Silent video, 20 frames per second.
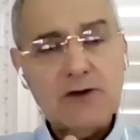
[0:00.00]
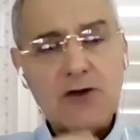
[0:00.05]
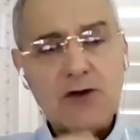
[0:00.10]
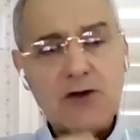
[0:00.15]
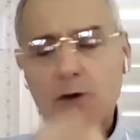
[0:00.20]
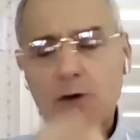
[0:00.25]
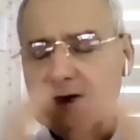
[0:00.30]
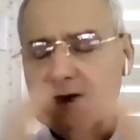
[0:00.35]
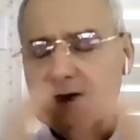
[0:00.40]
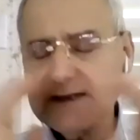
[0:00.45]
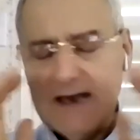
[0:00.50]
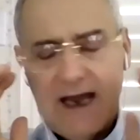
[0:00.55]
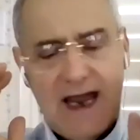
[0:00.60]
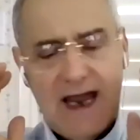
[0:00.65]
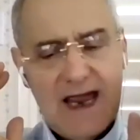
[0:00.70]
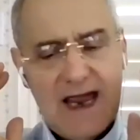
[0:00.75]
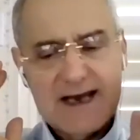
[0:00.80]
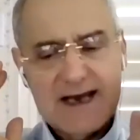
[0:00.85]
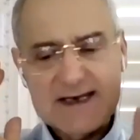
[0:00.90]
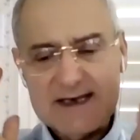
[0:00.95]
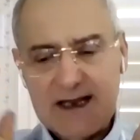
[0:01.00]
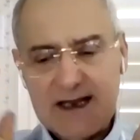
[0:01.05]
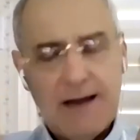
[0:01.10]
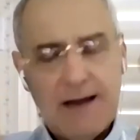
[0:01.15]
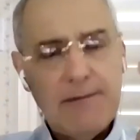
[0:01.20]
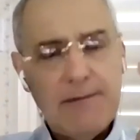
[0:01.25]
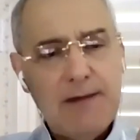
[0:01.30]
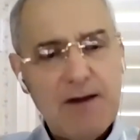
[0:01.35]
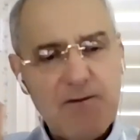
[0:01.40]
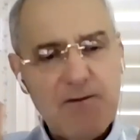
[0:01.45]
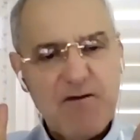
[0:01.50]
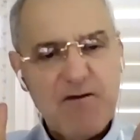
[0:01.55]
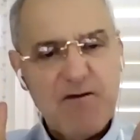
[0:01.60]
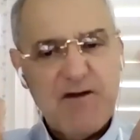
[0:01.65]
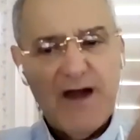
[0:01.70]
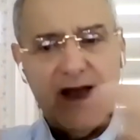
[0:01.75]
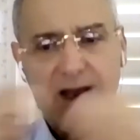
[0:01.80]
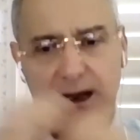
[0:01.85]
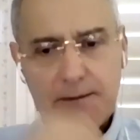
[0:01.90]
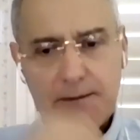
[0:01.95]
it was extremely
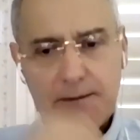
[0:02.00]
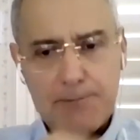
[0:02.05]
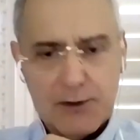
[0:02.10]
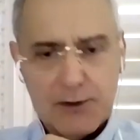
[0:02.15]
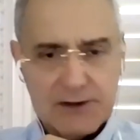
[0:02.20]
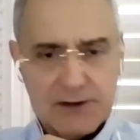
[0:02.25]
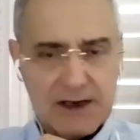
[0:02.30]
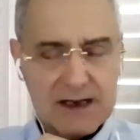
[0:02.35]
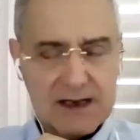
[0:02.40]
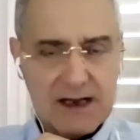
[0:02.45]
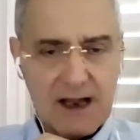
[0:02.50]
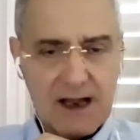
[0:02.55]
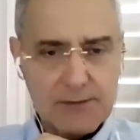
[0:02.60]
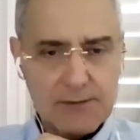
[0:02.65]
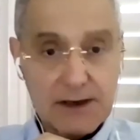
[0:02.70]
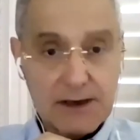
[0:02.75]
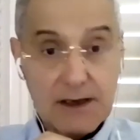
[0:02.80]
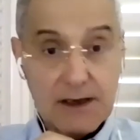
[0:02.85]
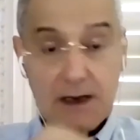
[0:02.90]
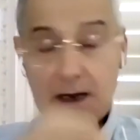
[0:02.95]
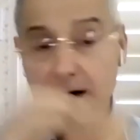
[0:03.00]
very important library.